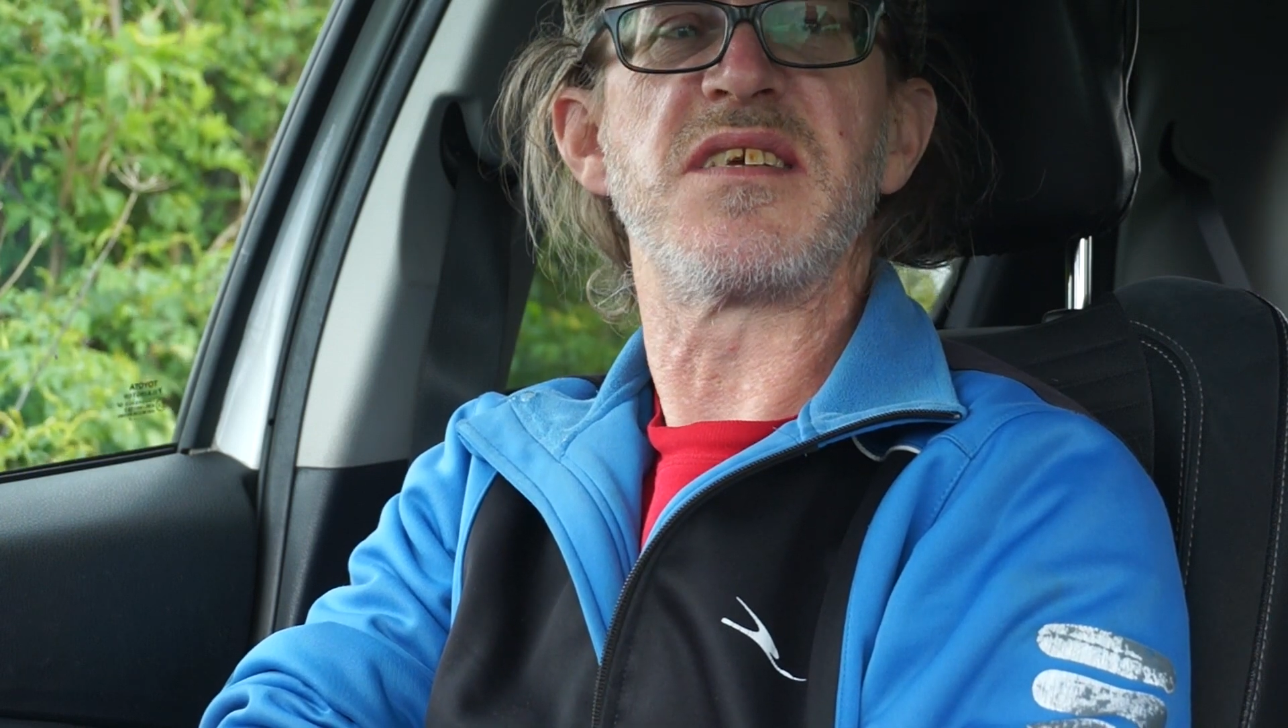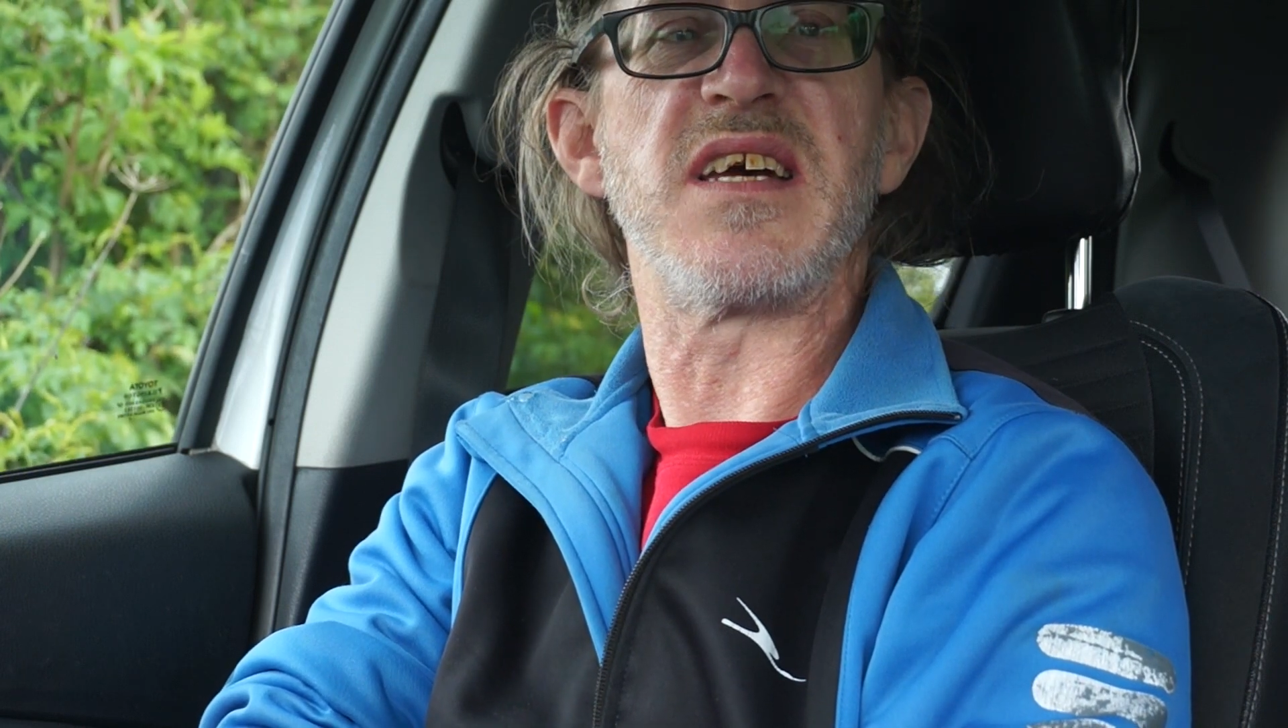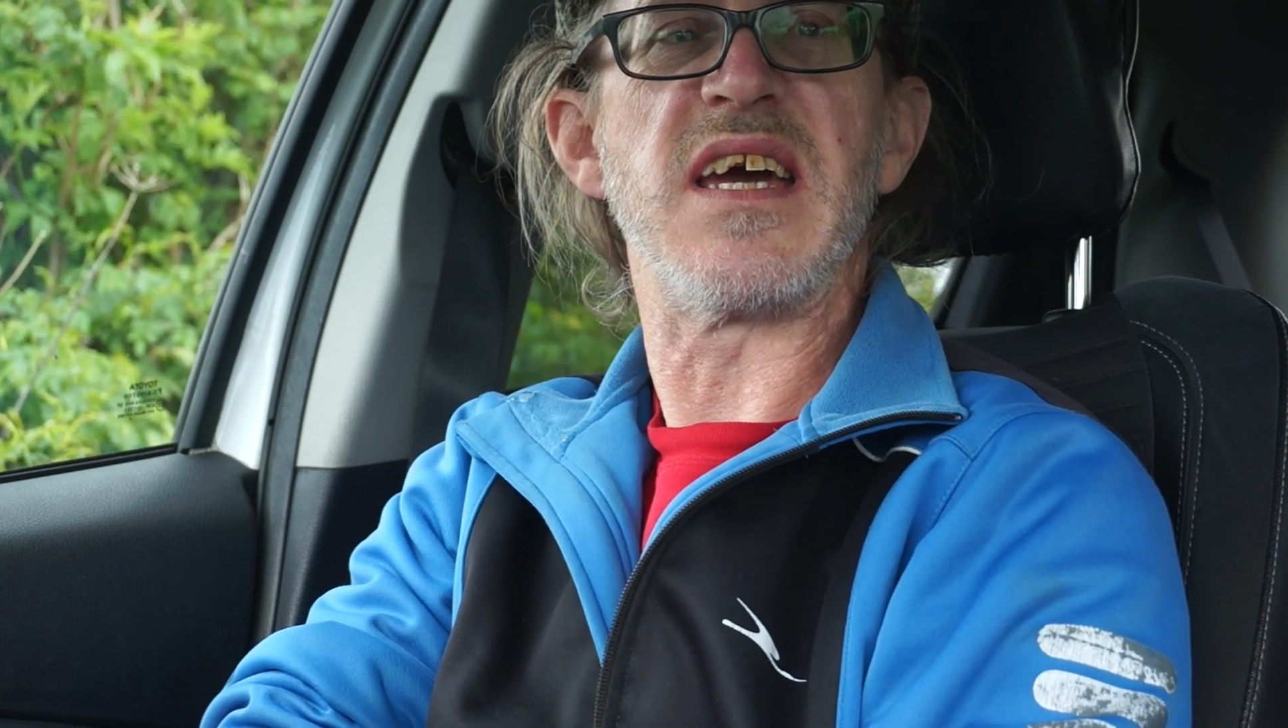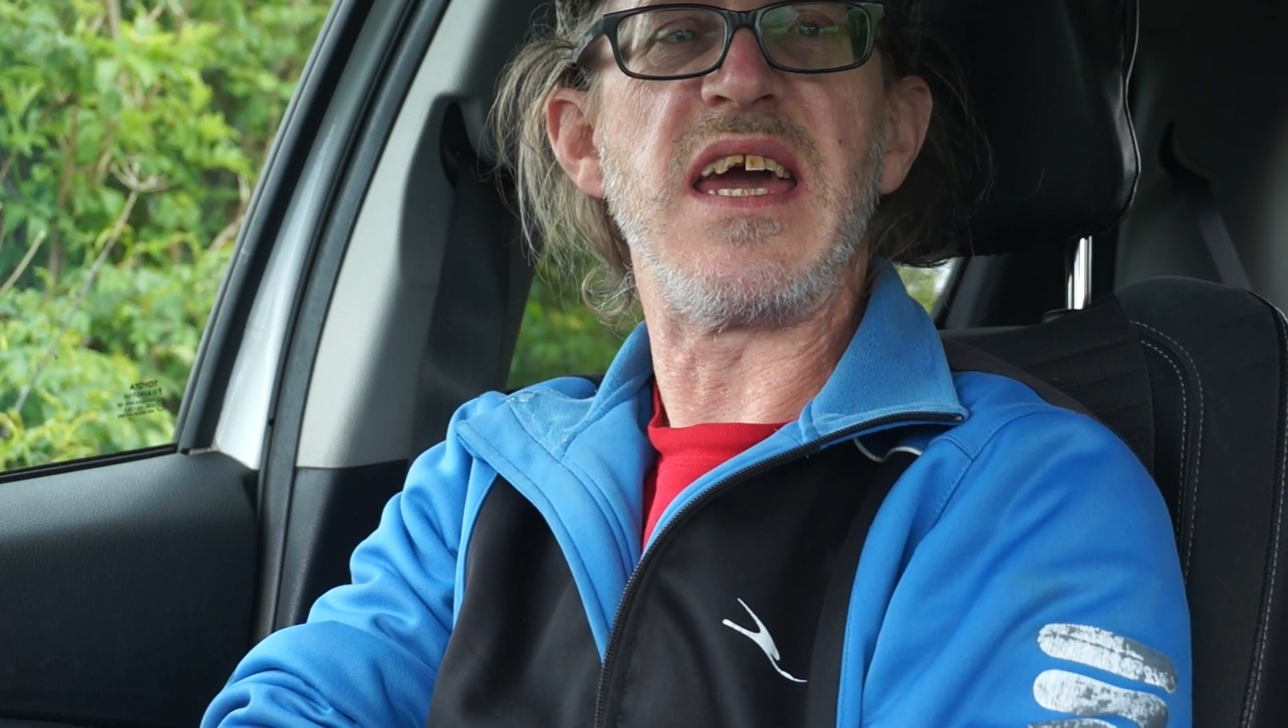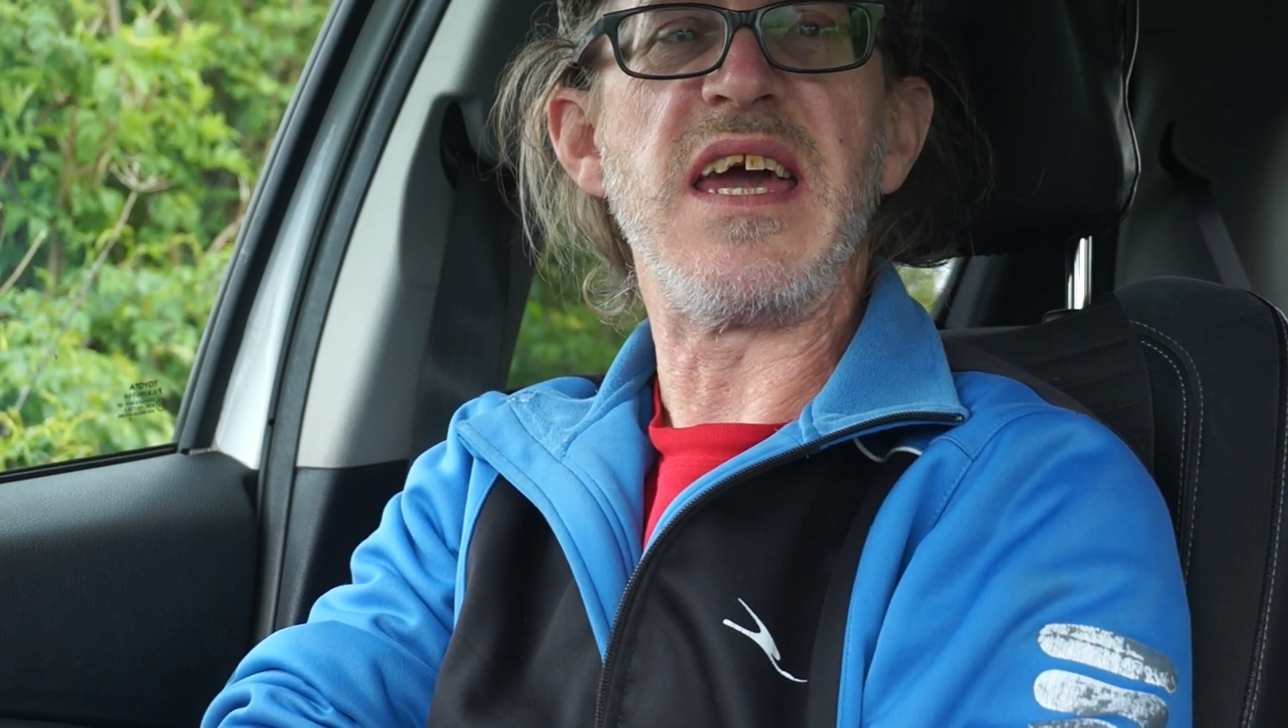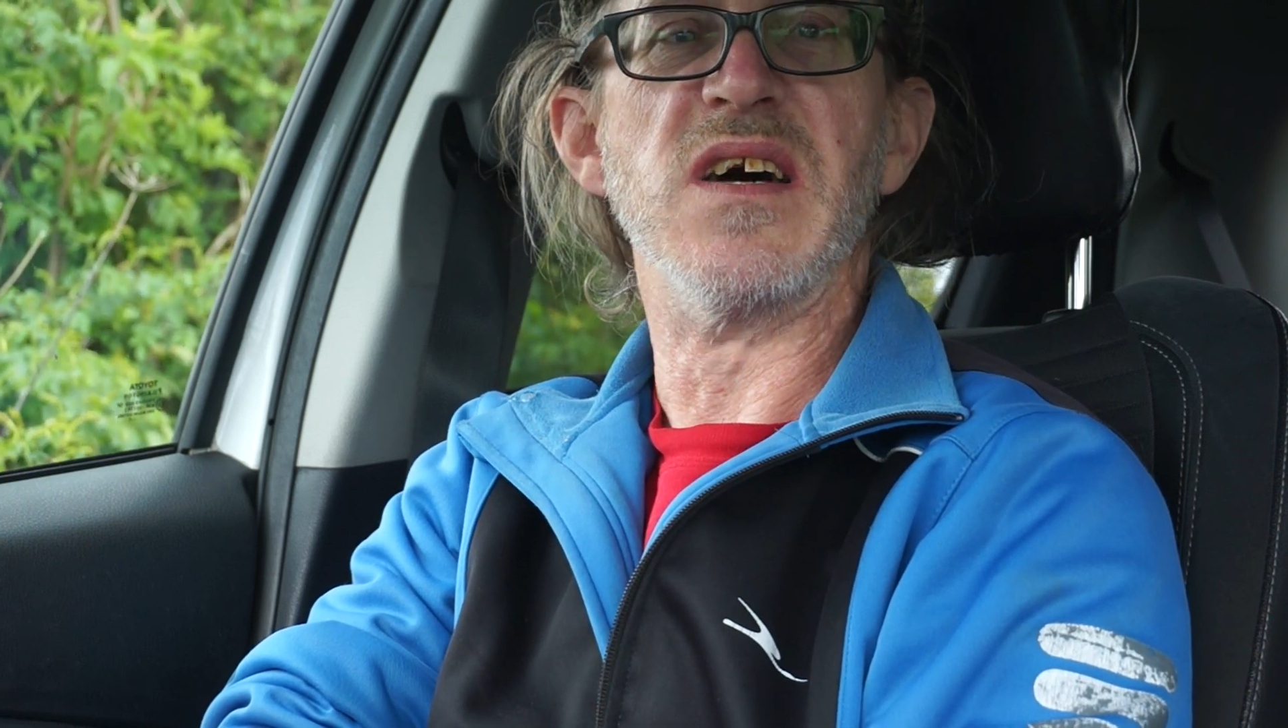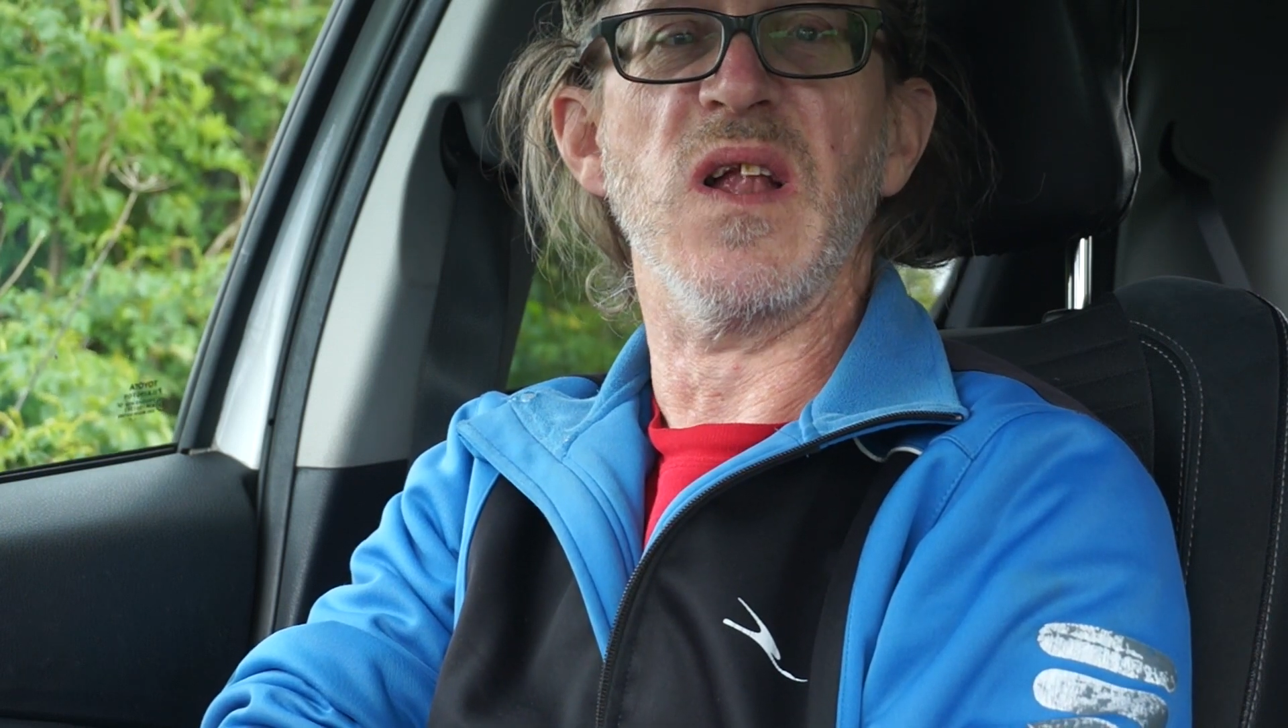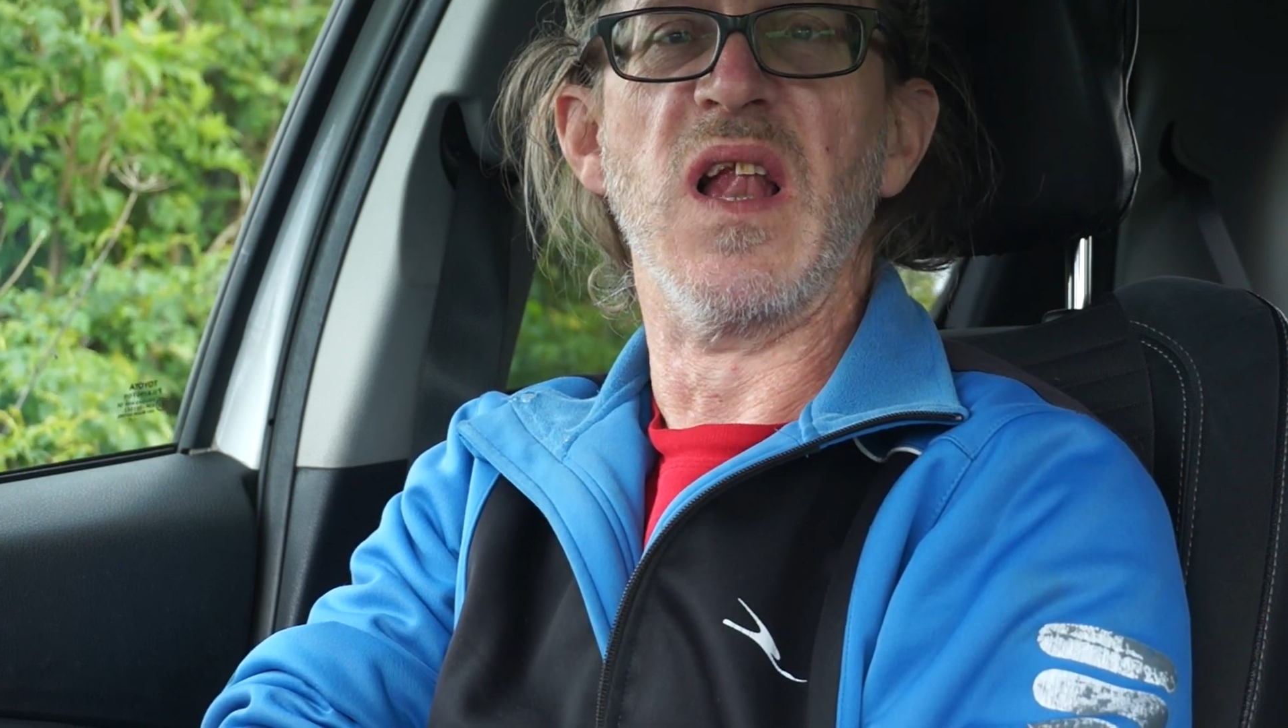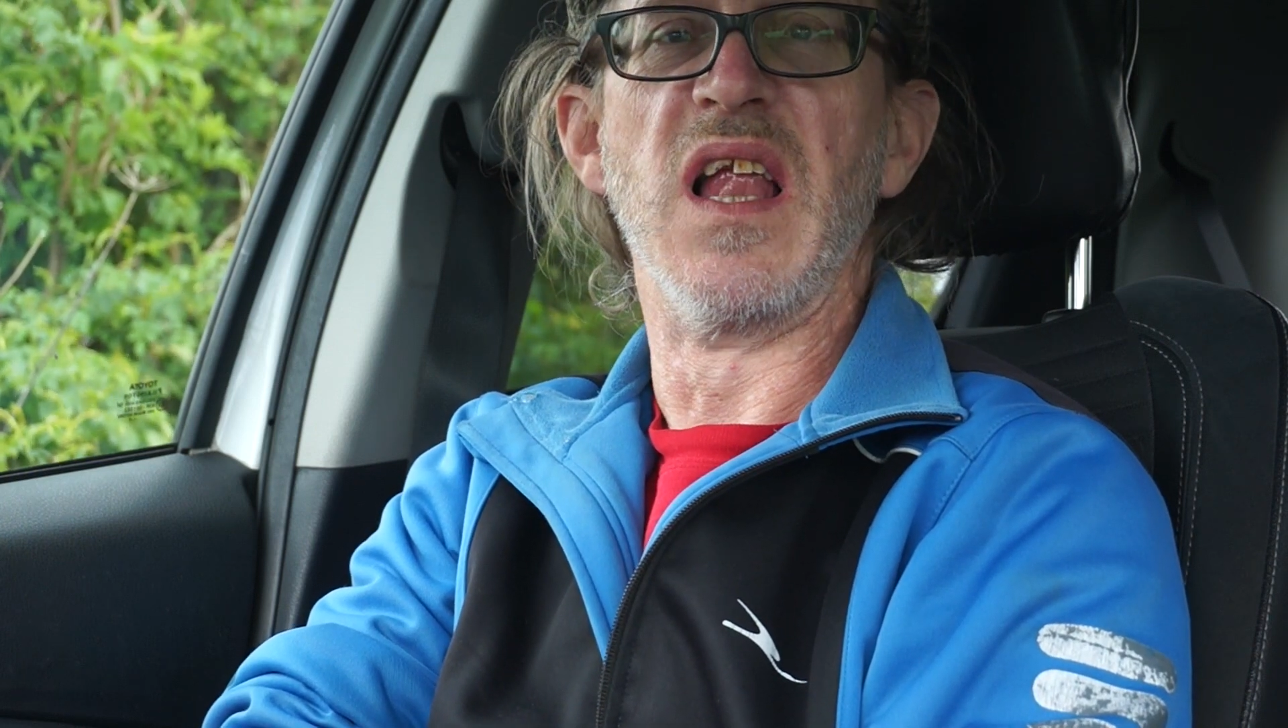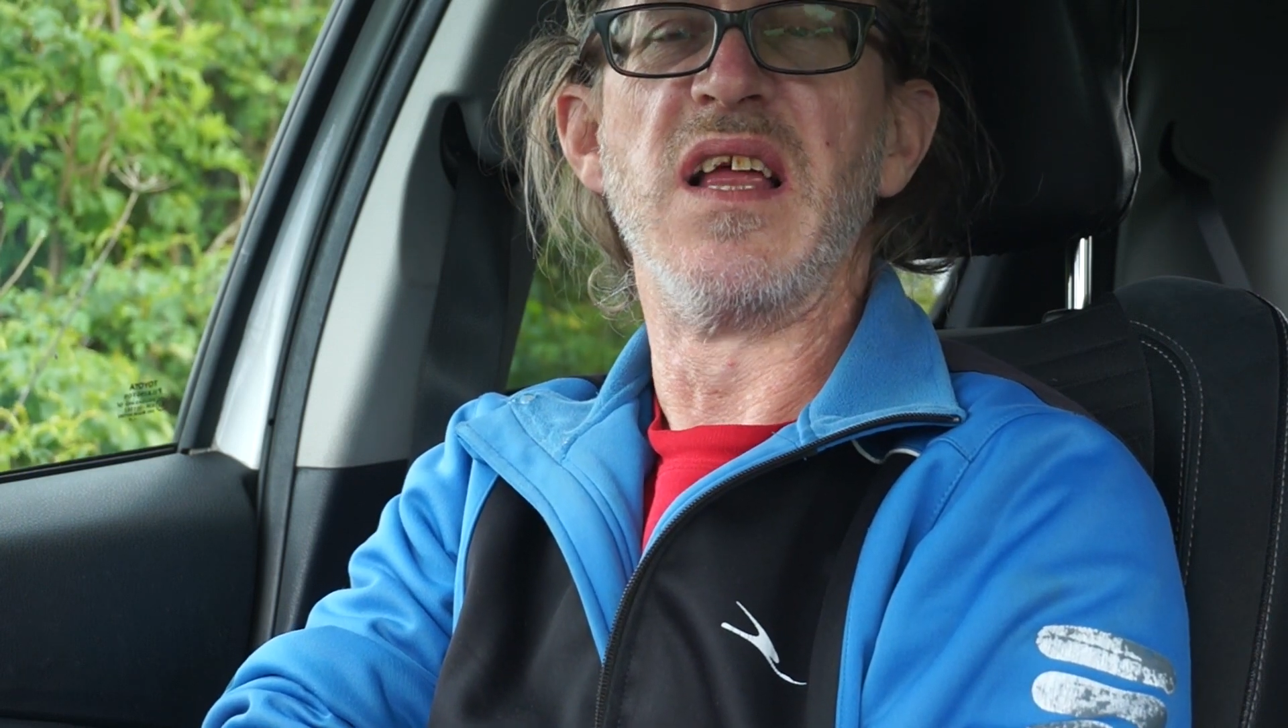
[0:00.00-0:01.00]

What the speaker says: to heal.